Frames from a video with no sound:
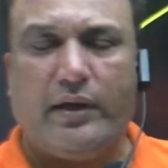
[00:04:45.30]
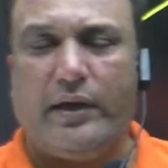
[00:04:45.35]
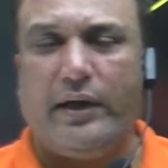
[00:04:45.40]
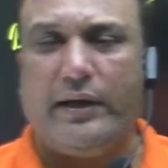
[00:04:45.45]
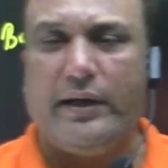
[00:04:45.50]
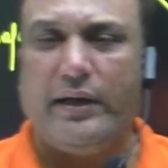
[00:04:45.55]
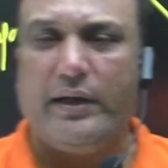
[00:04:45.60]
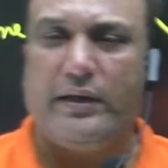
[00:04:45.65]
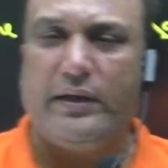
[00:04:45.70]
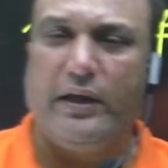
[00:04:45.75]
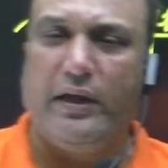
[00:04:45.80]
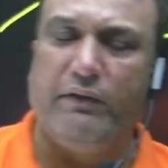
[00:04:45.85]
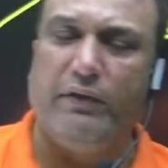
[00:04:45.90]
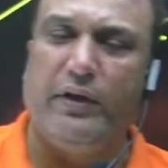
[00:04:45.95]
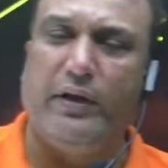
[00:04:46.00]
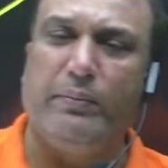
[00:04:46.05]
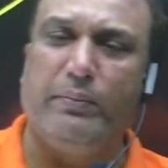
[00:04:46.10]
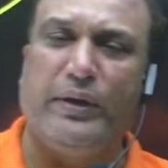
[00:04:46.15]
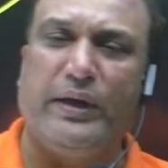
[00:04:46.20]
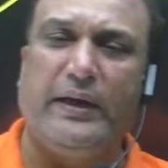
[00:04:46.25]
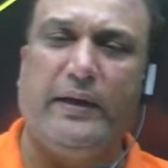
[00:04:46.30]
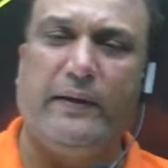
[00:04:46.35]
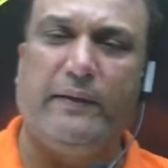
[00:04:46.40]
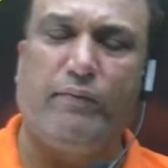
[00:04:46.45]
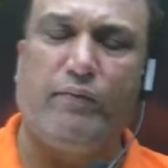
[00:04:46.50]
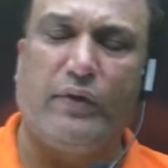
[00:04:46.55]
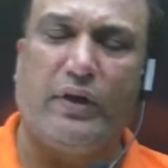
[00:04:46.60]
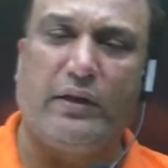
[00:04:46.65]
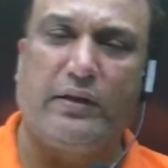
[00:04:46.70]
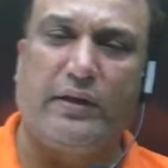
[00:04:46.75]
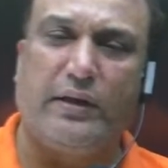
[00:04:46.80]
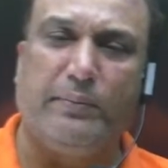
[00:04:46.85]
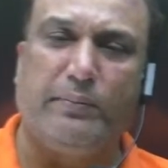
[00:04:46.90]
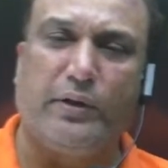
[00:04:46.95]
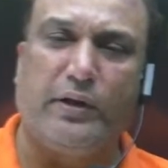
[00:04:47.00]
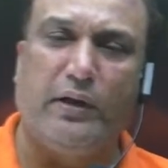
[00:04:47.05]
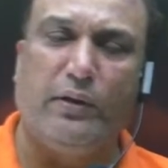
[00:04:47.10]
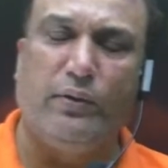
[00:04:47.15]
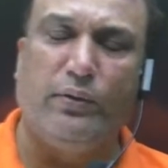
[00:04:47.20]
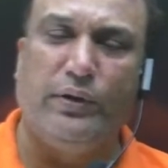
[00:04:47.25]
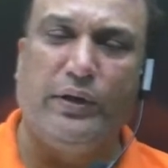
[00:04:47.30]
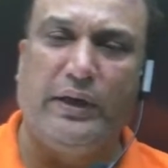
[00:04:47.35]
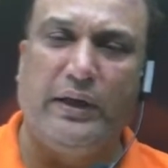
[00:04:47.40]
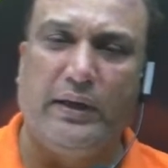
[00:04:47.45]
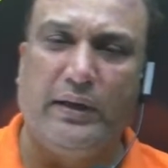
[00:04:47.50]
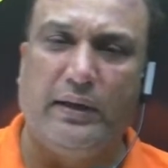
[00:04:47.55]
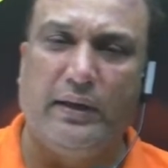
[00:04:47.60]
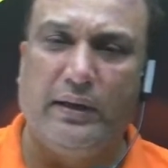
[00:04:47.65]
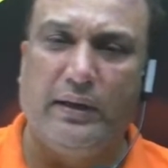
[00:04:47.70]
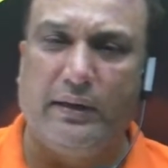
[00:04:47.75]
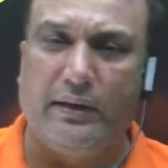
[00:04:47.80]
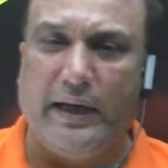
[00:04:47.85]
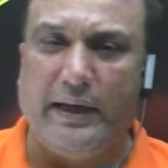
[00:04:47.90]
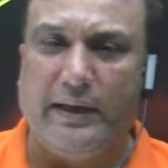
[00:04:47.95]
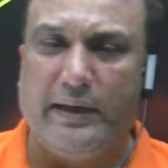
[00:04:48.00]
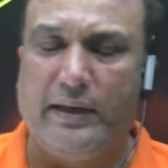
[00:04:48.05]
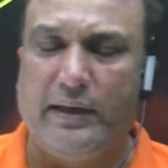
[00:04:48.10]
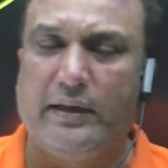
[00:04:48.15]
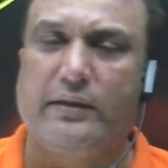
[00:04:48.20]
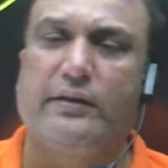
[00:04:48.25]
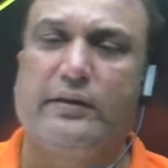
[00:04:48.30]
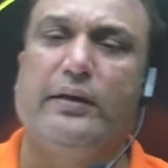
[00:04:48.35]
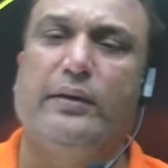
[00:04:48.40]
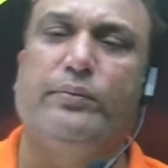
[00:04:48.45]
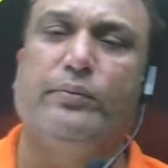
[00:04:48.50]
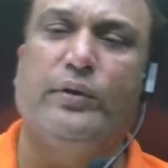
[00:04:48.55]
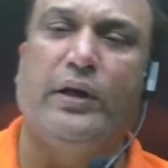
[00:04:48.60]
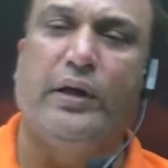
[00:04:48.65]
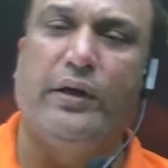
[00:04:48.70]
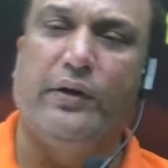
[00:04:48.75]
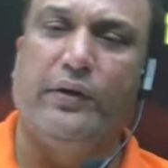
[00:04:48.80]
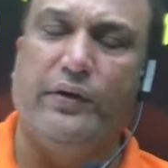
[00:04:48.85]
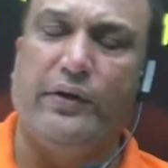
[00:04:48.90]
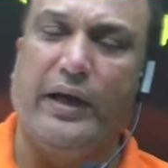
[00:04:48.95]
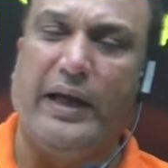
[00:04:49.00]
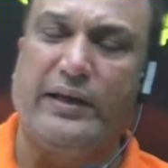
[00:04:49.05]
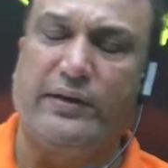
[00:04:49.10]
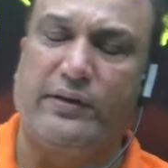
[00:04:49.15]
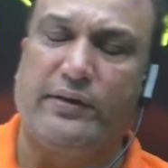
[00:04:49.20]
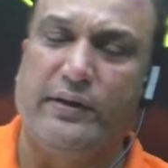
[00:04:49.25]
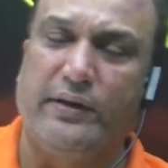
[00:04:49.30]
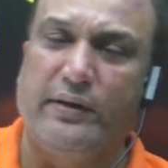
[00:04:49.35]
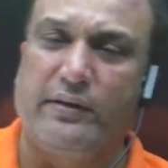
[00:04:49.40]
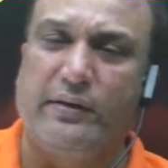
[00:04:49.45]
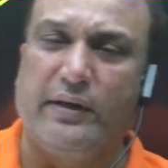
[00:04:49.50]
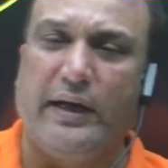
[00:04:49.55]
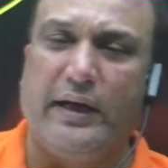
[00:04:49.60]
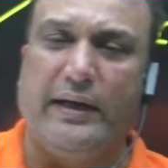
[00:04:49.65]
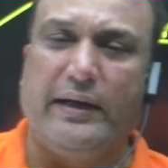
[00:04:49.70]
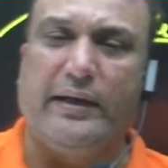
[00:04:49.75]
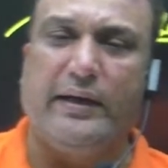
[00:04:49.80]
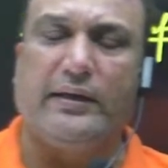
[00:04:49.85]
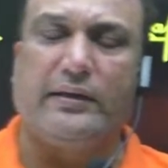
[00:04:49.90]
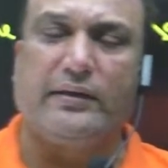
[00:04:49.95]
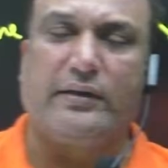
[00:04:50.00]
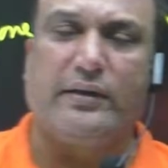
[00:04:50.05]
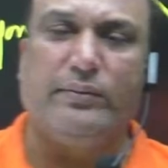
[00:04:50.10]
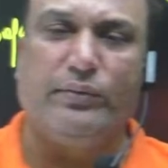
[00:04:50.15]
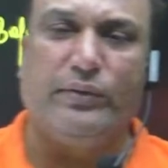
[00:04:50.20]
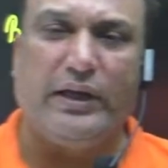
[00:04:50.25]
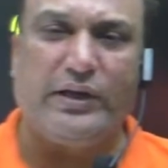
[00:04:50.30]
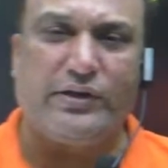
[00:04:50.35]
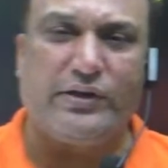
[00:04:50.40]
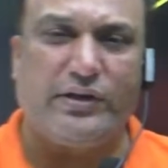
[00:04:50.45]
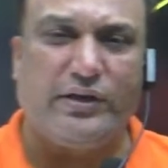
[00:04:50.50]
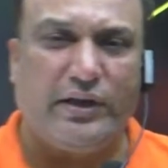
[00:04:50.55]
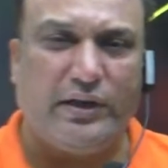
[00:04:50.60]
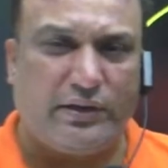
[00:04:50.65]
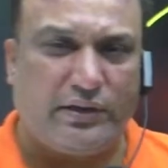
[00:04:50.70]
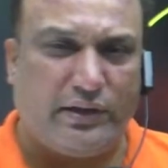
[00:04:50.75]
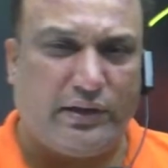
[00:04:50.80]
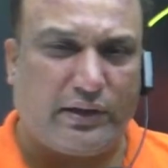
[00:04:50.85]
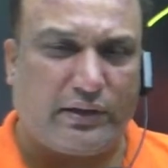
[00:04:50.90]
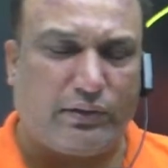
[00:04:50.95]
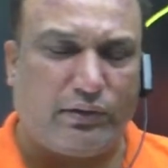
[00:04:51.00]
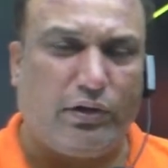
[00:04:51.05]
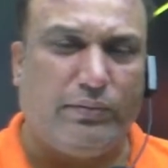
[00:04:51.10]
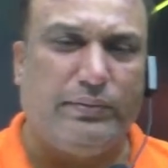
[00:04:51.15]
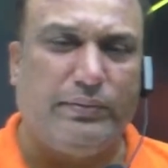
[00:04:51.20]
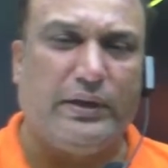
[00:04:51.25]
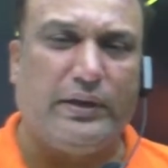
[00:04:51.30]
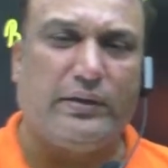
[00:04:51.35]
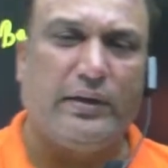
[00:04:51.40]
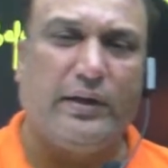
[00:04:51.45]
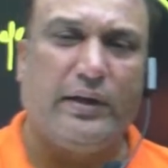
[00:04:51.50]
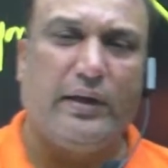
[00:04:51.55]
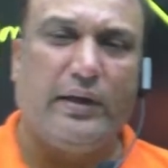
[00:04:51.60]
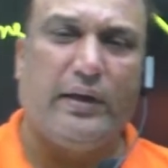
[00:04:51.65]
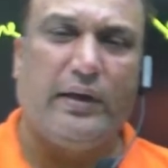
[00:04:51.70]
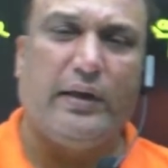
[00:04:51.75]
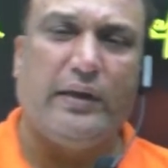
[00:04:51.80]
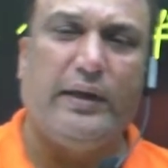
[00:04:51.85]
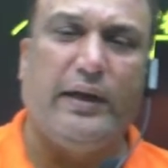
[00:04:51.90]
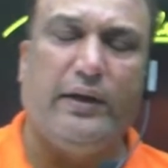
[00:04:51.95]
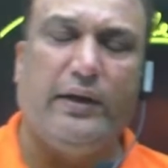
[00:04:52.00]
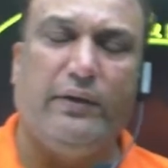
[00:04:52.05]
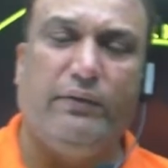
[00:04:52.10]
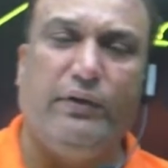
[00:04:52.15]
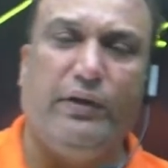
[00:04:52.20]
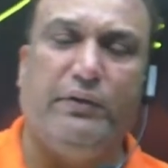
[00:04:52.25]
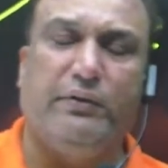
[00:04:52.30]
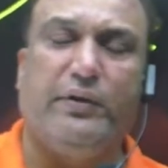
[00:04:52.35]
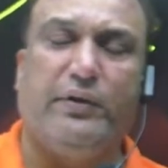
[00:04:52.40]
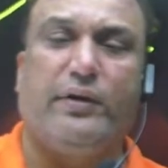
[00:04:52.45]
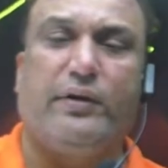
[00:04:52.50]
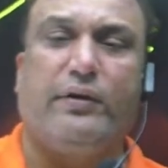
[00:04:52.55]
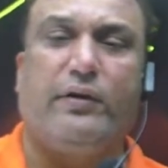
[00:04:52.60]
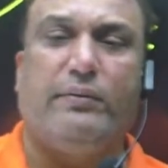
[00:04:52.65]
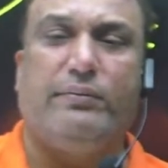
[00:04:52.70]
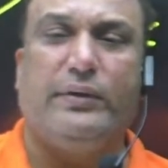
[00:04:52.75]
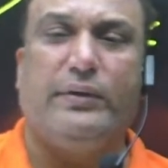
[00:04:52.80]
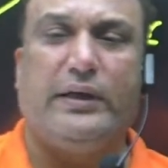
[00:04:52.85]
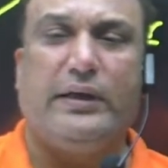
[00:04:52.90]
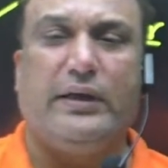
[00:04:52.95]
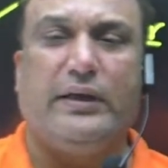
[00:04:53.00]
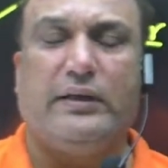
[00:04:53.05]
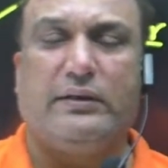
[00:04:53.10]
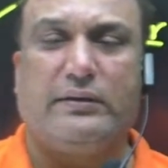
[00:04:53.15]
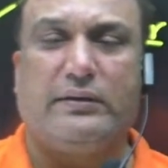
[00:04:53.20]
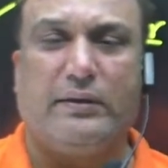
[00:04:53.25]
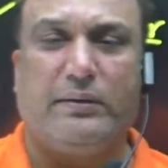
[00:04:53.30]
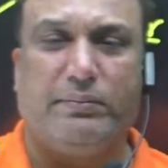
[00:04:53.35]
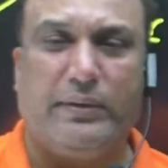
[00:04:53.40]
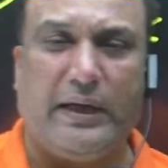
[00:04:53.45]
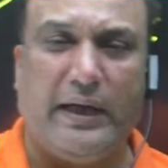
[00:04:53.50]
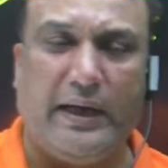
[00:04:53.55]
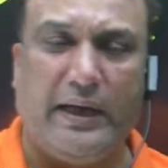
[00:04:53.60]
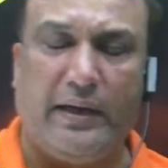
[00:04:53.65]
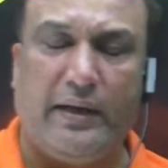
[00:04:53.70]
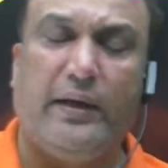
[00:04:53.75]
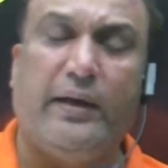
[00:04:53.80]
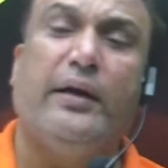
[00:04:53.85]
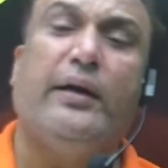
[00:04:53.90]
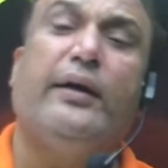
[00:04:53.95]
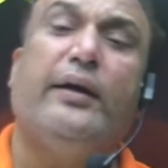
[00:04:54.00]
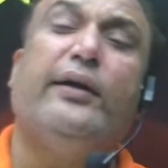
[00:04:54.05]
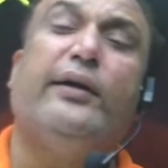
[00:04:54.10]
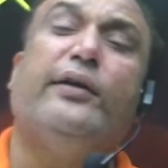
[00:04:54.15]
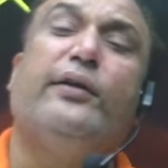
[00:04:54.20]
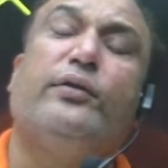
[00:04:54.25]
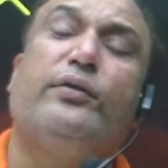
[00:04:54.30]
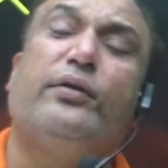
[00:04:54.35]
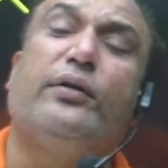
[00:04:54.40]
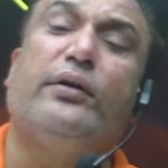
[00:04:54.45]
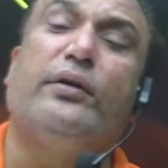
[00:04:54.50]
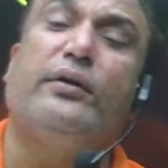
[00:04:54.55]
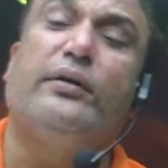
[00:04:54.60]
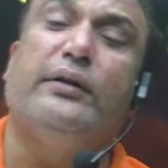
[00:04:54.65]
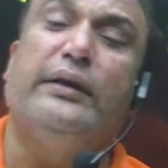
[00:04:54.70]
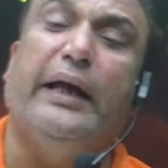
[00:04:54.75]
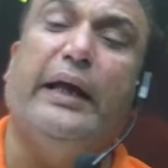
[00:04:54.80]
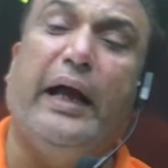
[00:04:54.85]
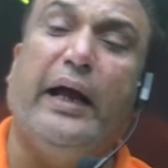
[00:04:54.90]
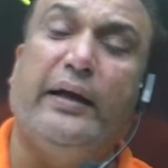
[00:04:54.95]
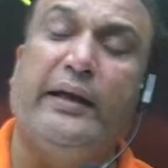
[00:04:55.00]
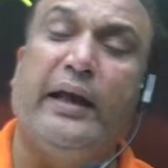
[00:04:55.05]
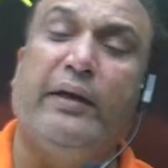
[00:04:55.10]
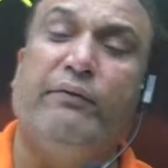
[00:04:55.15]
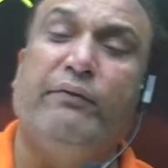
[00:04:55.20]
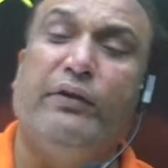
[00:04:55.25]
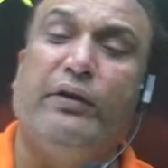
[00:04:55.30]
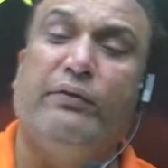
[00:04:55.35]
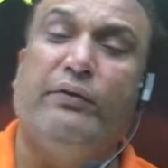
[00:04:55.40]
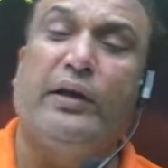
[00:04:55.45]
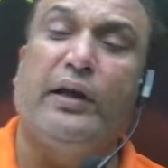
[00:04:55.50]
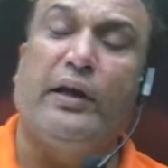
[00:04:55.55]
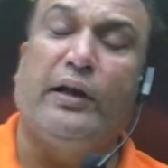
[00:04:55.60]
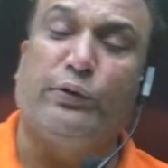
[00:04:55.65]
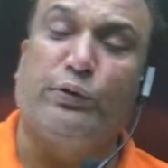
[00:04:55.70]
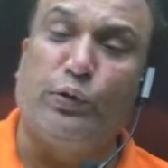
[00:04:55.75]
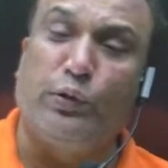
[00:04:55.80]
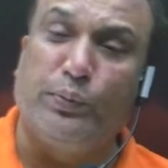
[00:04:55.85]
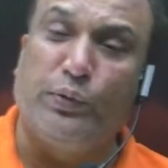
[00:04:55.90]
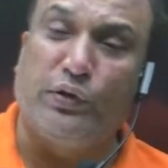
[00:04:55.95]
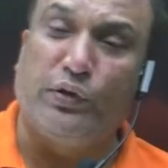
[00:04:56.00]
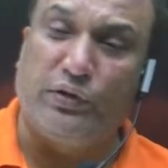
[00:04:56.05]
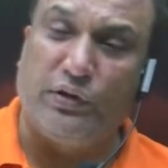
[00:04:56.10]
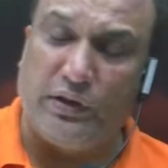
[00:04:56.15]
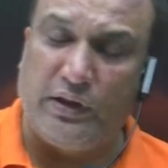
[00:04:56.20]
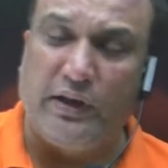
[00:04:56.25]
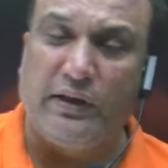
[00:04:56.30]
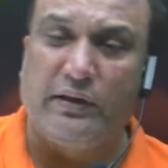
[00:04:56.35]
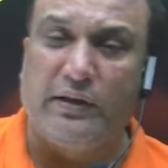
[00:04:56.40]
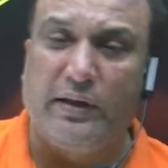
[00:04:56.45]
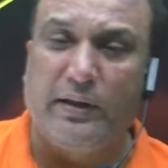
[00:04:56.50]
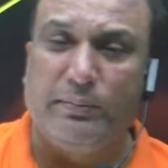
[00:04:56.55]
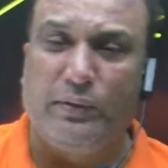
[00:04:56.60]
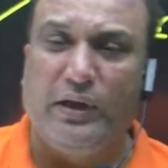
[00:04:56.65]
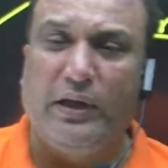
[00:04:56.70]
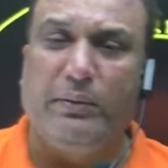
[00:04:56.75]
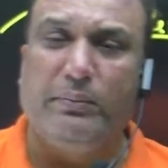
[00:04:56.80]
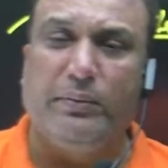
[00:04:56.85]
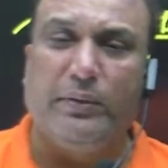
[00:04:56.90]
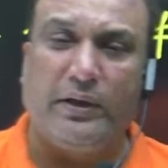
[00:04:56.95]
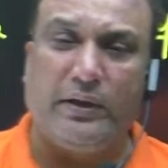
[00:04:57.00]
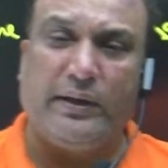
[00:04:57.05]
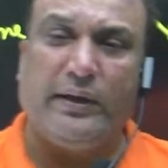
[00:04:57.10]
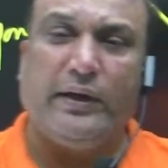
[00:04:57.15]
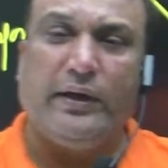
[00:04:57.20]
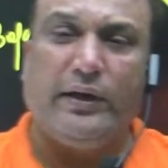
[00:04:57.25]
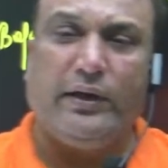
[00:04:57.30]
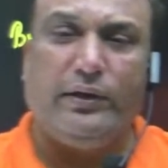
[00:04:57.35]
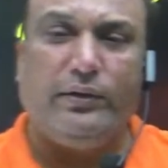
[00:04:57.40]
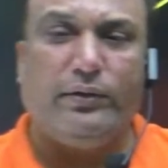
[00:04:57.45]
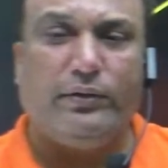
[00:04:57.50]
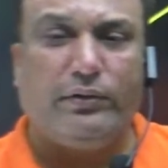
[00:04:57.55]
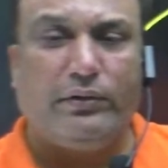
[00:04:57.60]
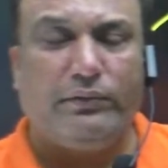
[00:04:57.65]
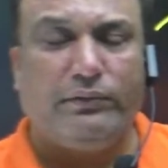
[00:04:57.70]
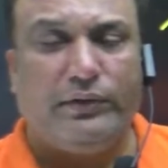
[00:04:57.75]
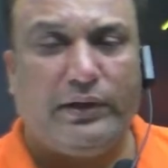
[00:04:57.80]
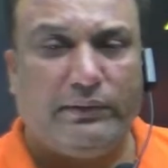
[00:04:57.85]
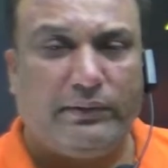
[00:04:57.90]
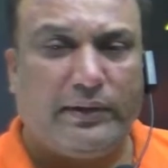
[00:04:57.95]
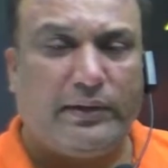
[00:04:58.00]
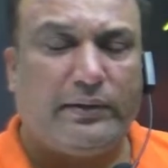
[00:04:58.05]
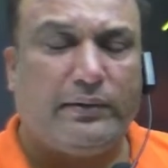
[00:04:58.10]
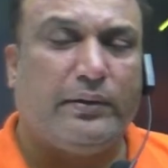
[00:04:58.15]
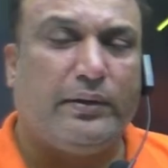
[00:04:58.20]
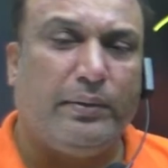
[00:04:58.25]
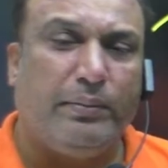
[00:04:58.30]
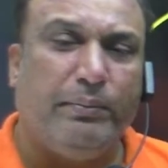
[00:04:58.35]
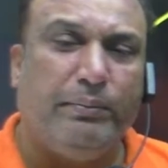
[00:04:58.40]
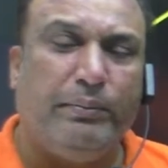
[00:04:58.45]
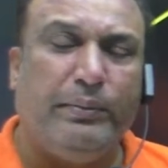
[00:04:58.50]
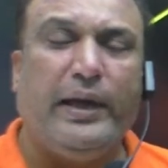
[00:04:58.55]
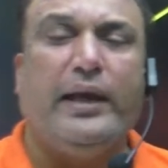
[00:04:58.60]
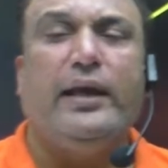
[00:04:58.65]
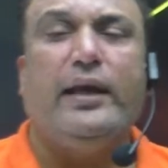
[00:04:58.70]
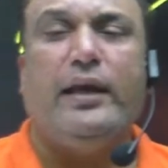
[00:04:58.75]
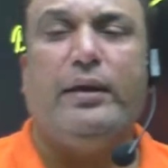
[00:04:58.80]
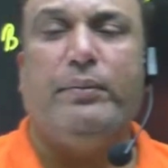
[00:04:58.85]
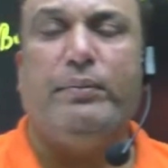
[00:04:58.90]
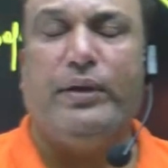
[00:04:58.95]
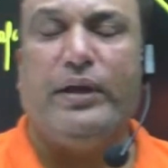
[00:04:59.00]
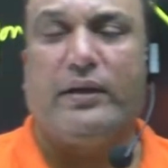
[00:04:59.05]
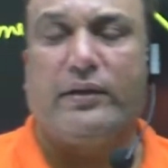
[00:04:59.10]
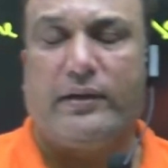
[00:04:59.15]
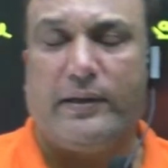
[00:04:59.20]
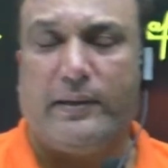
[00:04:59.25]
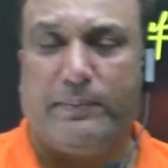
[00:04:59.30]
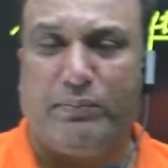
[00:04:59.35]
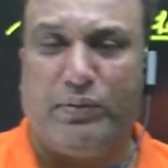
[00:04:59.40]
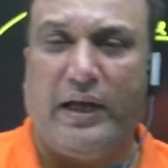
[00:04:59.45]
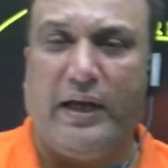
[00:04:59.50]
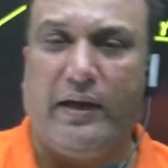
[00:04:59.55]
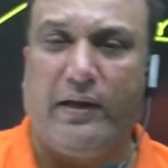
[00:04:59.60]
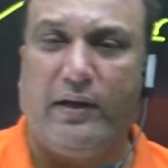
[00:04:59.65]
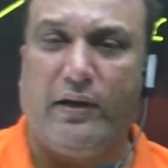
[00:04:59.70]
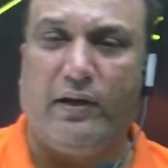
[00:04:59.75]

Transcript: is given by some colonial writers, some nationalist writers, some nationalist economists, that we were raw material supplier. So that time we were also processing something, but we were mainly big supplier of